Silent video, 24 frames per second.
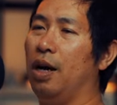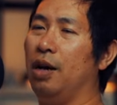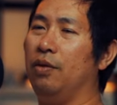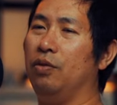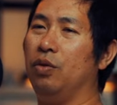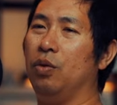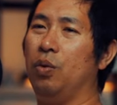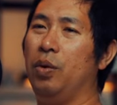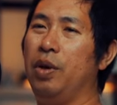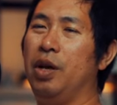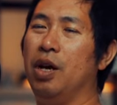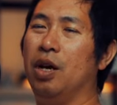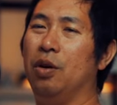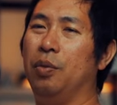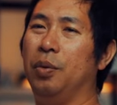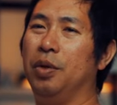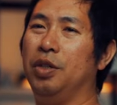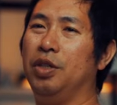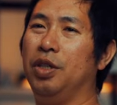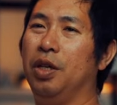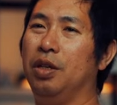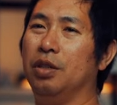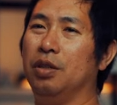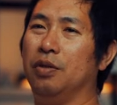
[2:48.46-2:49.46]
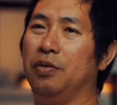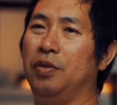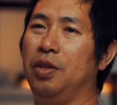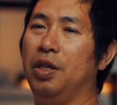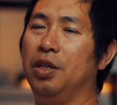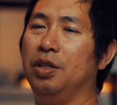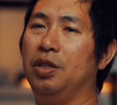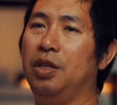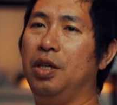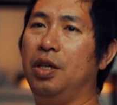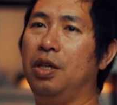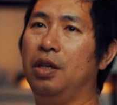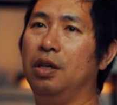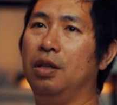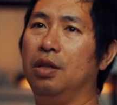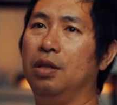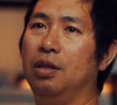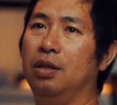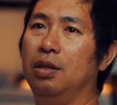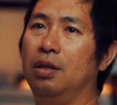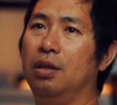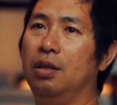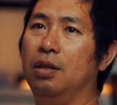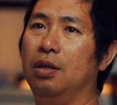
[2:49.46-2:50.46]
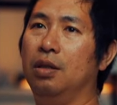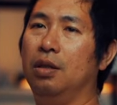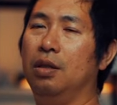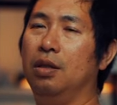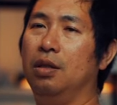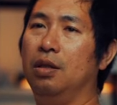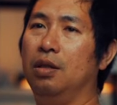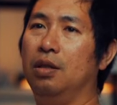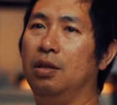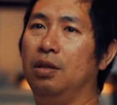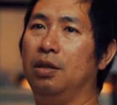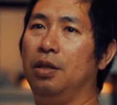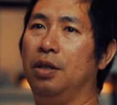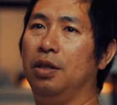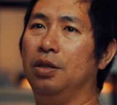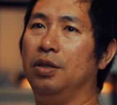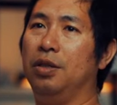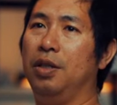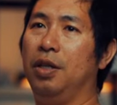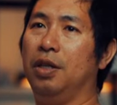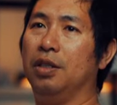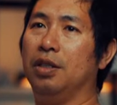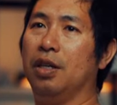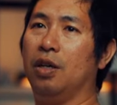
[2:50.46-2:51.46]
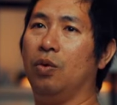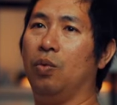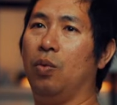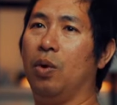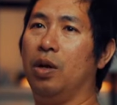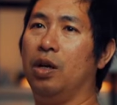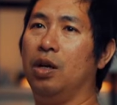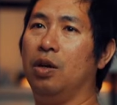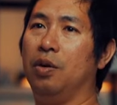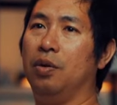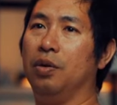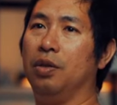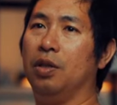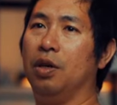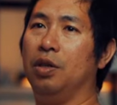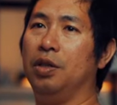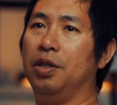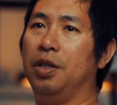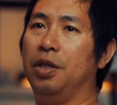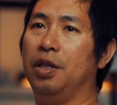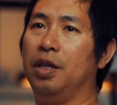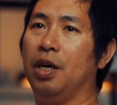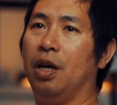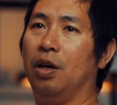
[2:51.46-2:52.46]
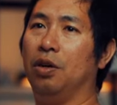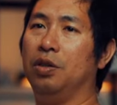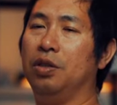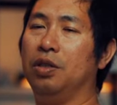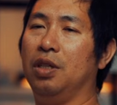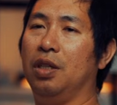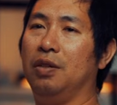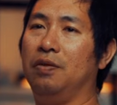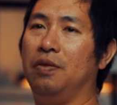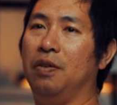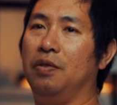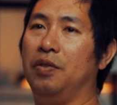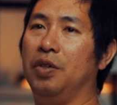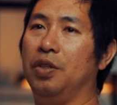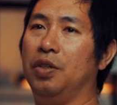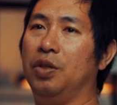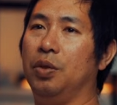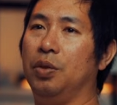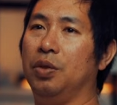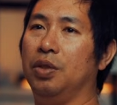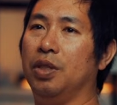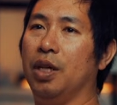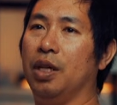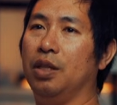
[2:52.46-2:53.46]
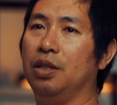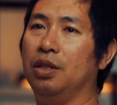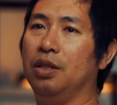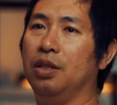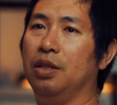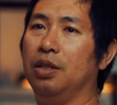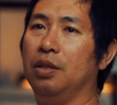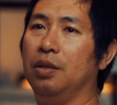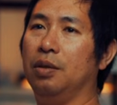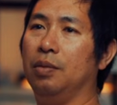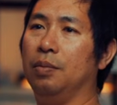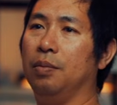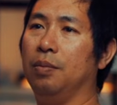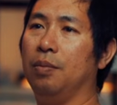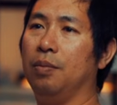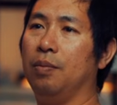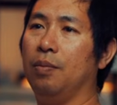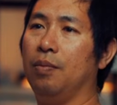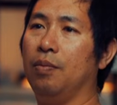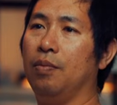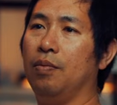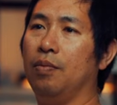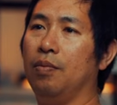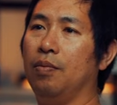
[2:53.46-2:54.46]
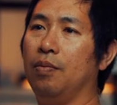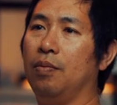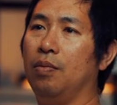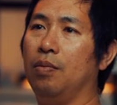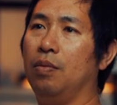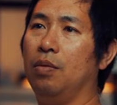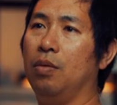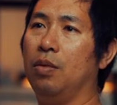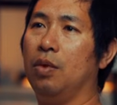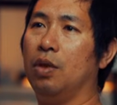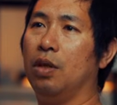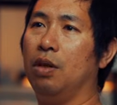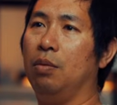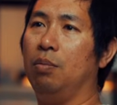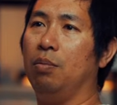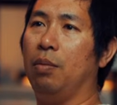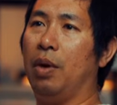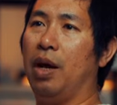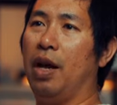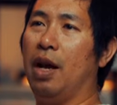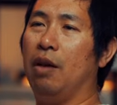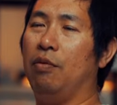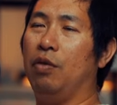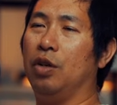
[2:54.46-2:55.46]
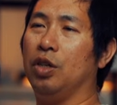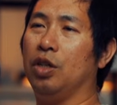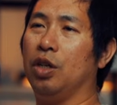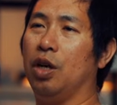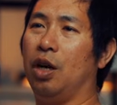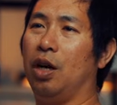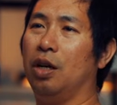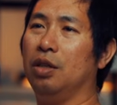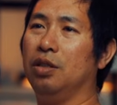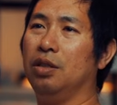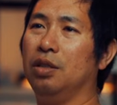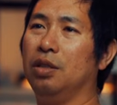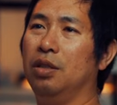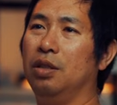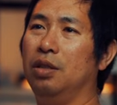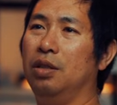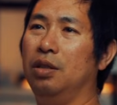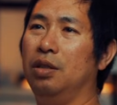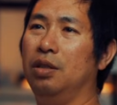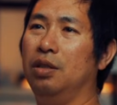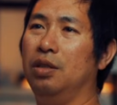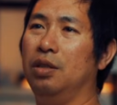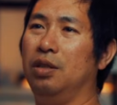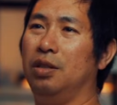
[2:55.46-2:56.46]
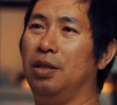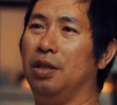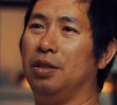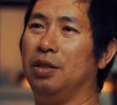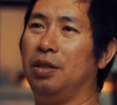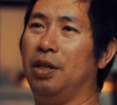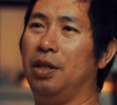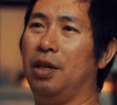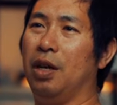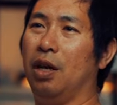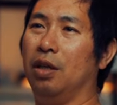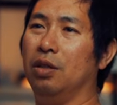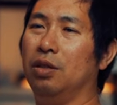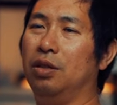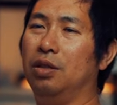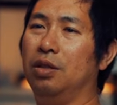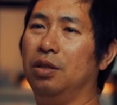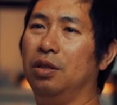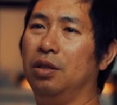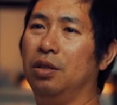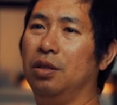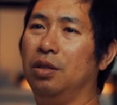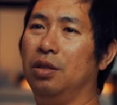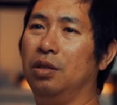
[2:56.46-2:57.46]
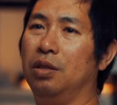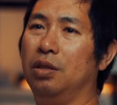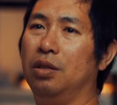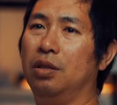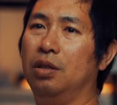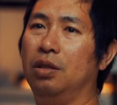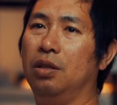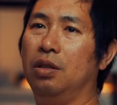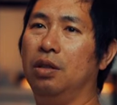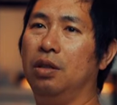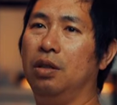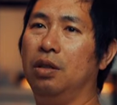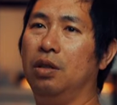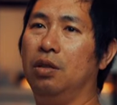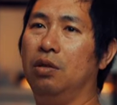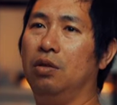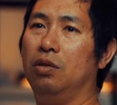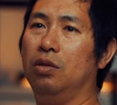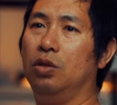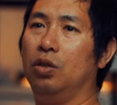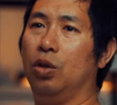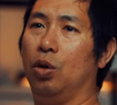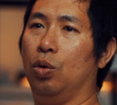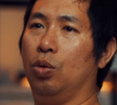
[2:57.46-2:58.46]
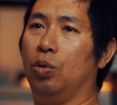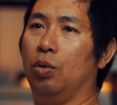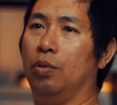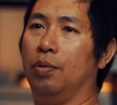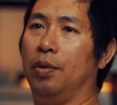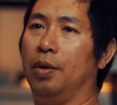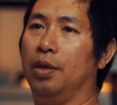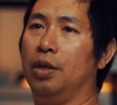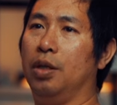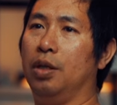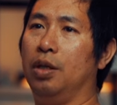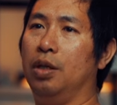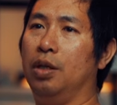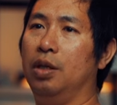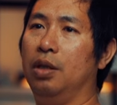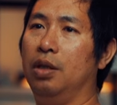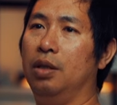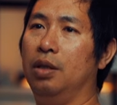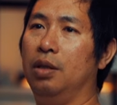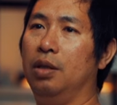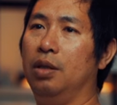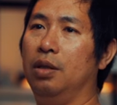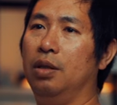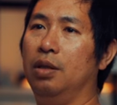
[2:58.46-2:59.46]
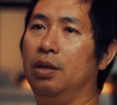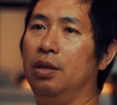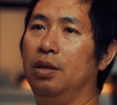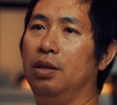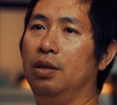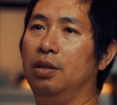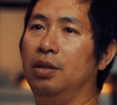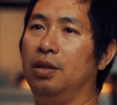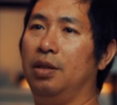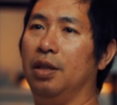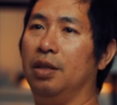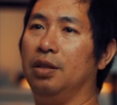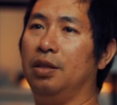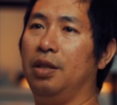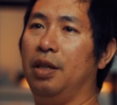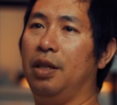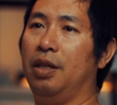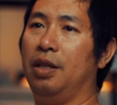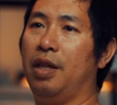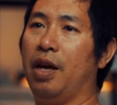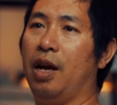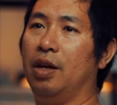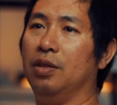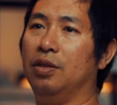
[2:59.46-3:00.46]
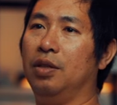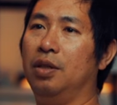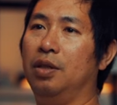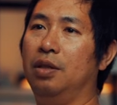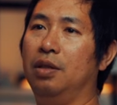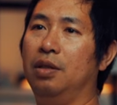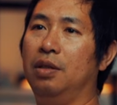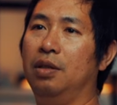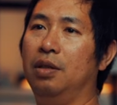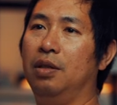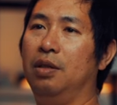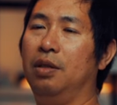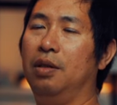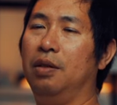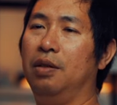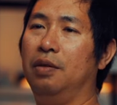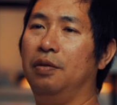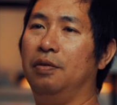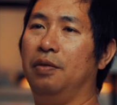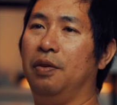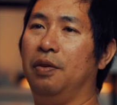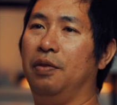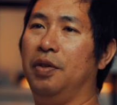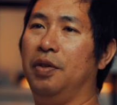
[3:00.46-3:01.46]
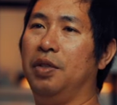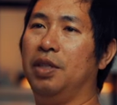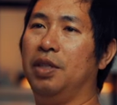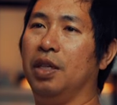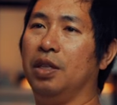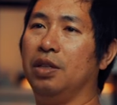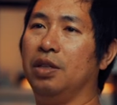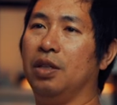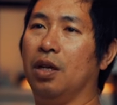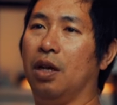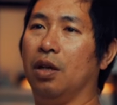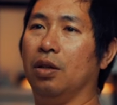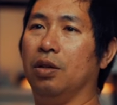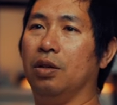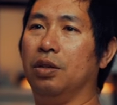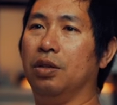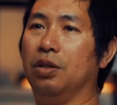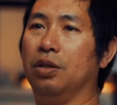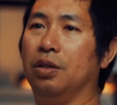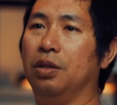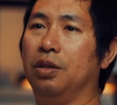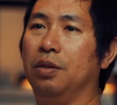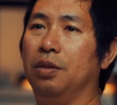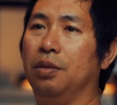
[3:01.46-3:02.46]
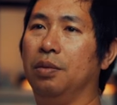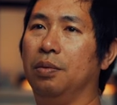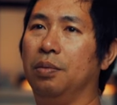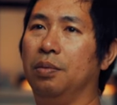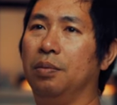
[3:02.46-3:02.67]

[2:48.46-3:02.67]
I have three hundred shares of Disney. Disney is at one hundred thirteen dollars and fifty-two cents. My average cost, sixty dollars. Total return, sixteen thousand fifty-six dollars.